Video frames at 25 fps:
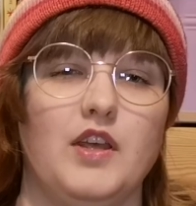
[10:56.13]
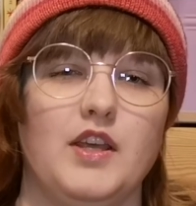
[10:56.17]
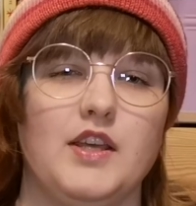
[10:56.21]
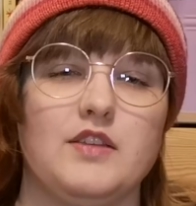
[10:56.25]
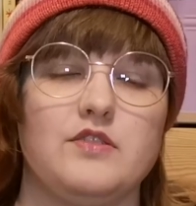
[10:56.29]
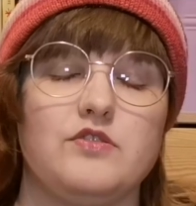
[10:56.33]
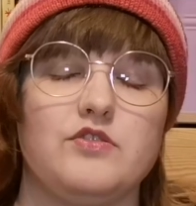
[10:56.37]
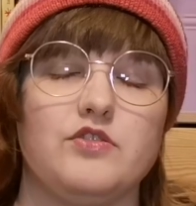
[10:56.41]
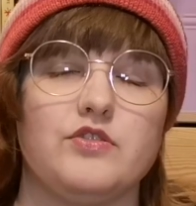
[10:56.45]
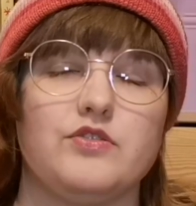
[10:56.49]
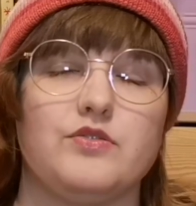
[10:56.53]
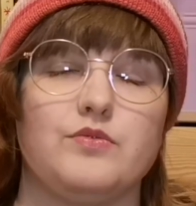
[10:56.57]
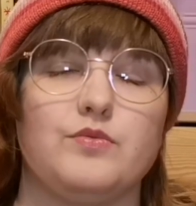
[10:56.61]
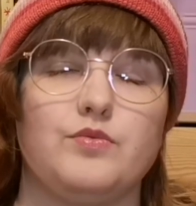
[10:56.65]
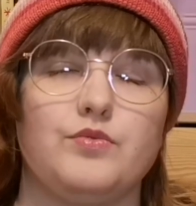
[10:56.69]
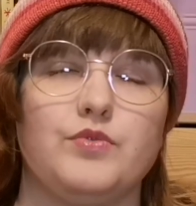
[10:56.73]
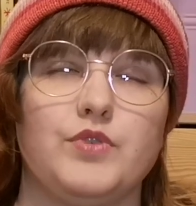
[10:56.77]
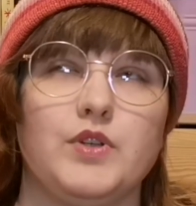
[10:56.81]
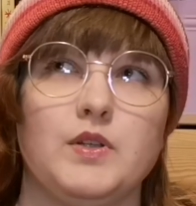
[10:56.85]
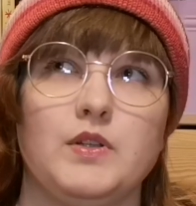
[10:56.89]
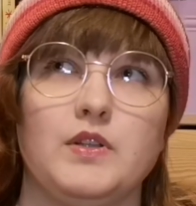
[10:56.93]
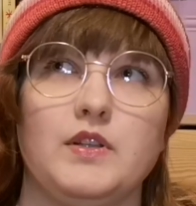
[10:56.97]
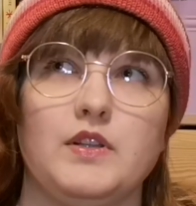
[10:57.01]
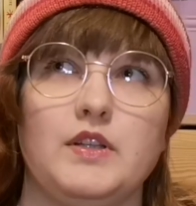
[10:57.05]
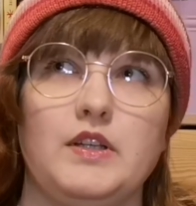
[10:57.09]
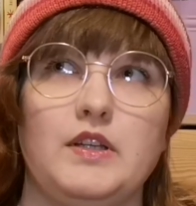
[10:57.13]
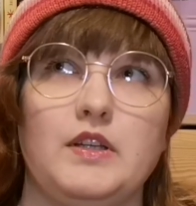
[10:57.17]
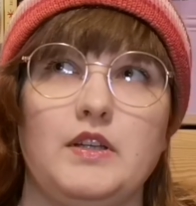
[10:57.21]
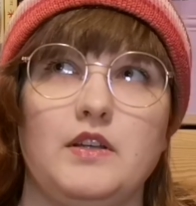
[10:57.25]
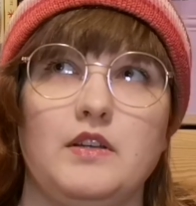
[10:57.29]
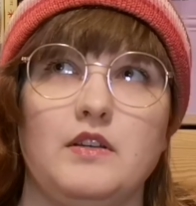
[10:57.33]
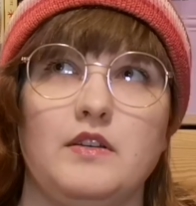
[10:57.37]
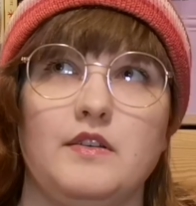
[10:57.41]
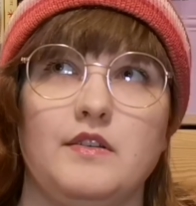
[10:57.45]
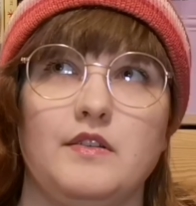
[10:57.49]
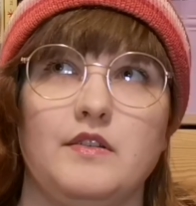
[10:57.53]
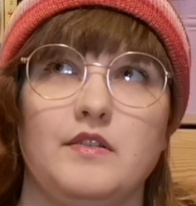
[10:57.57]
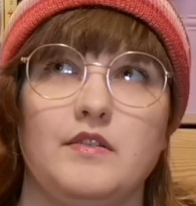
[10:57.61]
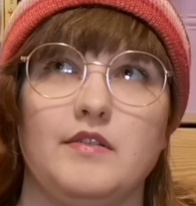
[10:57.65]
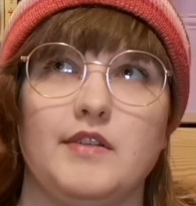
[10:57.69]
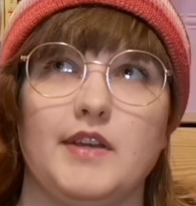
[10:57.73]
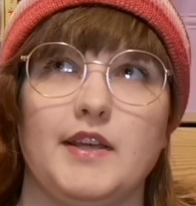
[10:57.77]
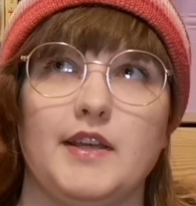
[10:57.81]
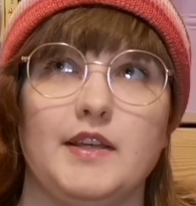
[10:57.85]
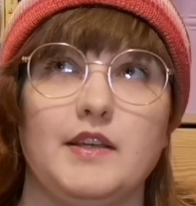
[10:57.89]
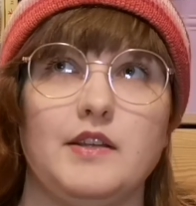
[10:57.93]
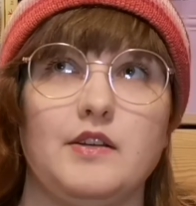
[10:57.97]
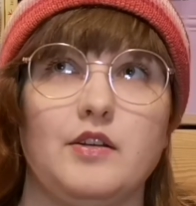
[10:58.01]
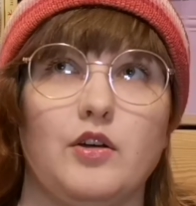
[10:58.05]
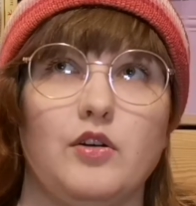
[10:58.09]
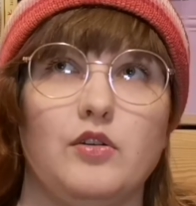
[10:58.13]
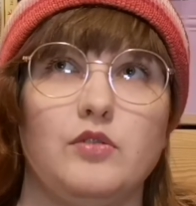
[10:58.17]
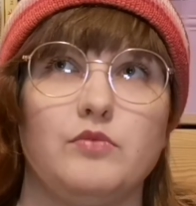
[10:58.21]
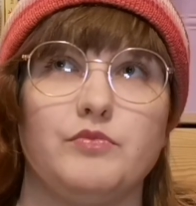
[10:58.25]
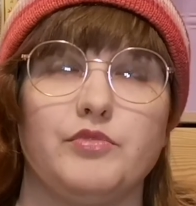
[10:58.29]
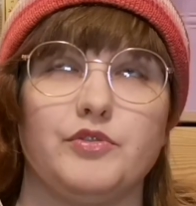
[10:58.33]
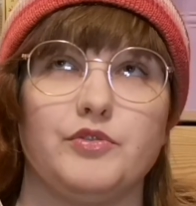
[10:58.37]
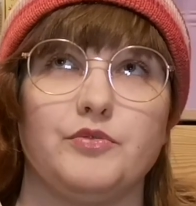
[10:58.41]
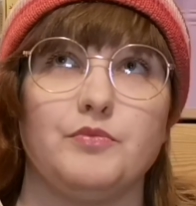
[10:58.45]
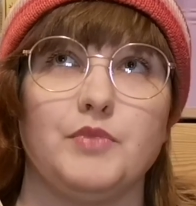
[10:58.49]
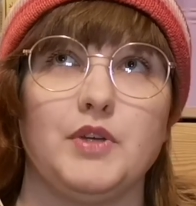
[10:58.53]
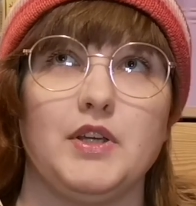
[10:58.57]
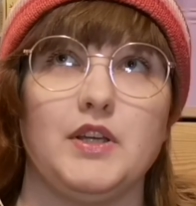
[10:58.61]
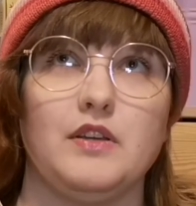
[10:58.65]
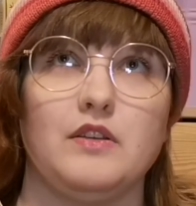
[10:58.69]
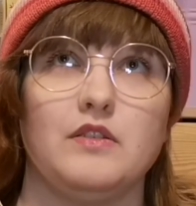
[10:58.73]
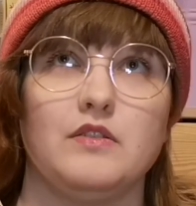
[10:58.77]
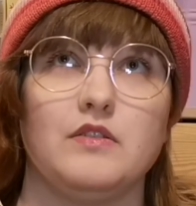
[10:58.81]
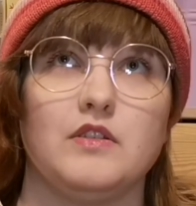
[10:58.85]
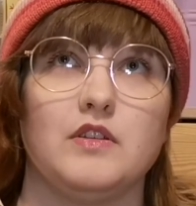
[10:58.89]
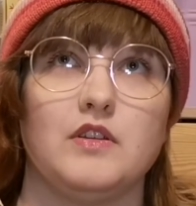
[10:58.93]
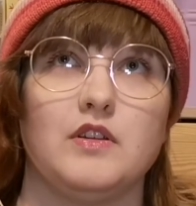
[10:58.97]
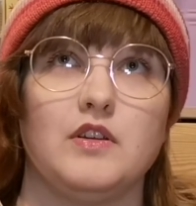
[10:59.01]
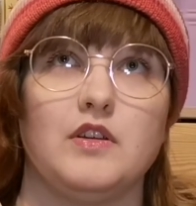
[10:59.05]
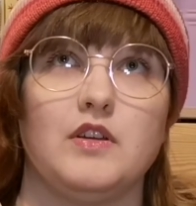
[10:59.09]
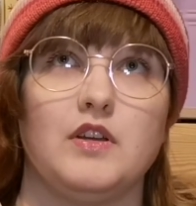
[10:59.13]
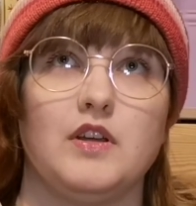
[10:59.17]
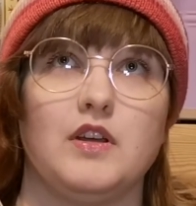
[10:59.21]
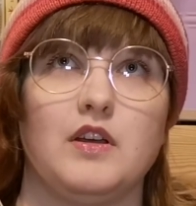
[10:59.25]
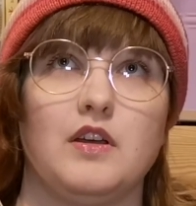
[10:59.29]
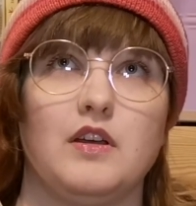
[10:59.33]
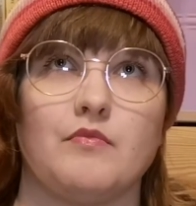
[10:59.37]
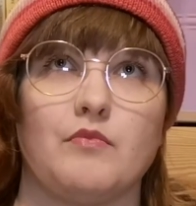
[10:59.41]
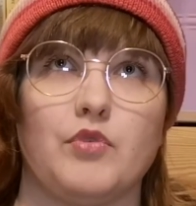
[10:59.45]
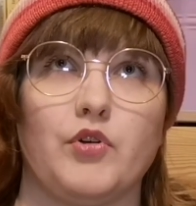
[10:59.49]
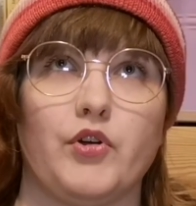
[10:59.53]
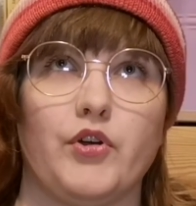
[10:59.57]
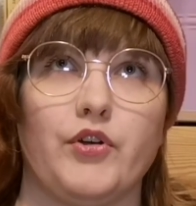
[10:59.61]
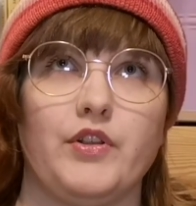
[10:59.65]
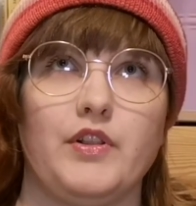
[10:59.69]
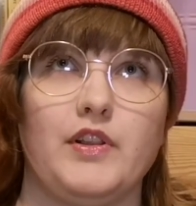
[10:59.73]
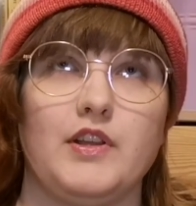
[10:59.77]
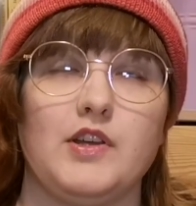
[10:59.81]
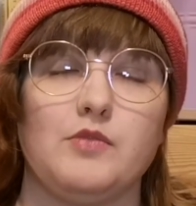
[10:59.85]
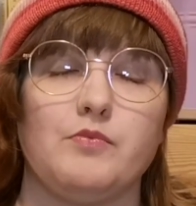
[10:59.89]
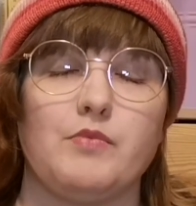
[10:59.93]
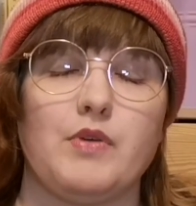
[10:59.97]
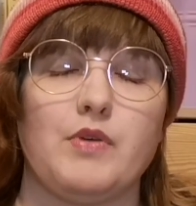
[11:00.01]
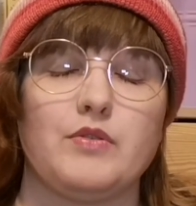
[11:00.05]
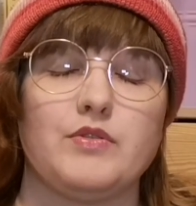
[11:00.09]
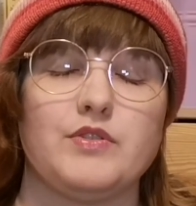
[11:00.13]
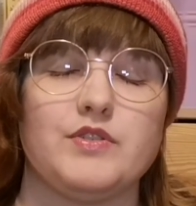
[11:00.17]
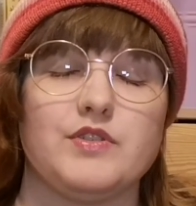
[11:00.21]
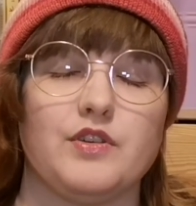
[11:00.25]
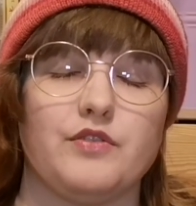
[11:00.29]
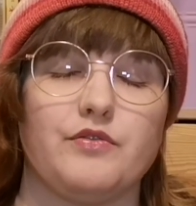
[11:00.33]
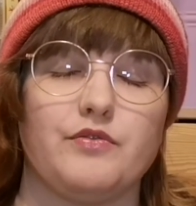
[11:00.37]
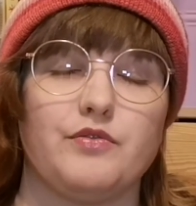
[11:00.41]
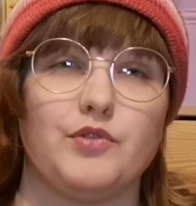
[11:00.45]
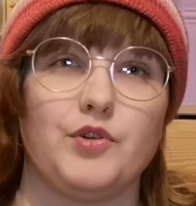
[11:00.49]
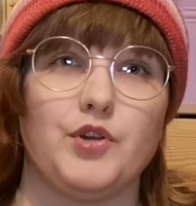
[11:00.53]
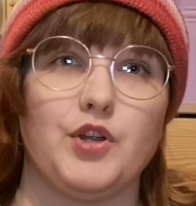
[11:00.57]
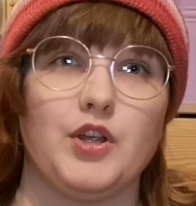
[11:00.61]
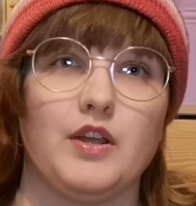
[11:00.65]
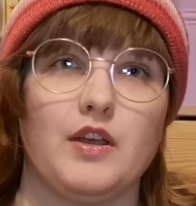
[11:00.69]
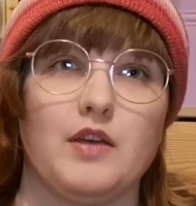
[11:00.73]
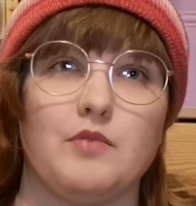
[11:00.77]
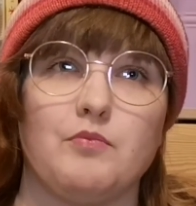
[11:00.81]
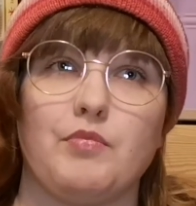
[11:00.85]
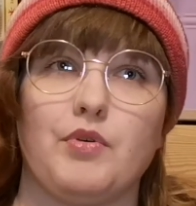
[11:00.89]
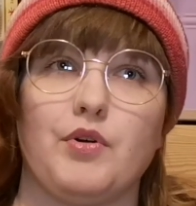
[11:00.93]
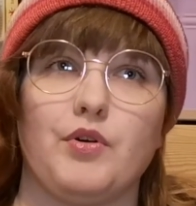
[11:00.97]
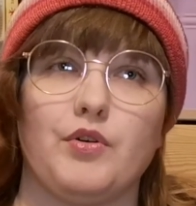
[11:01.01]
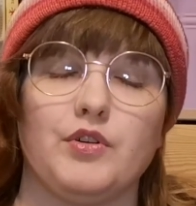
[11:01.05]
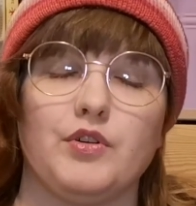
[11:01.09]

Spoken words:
It just really hit home for me, partly about suffering and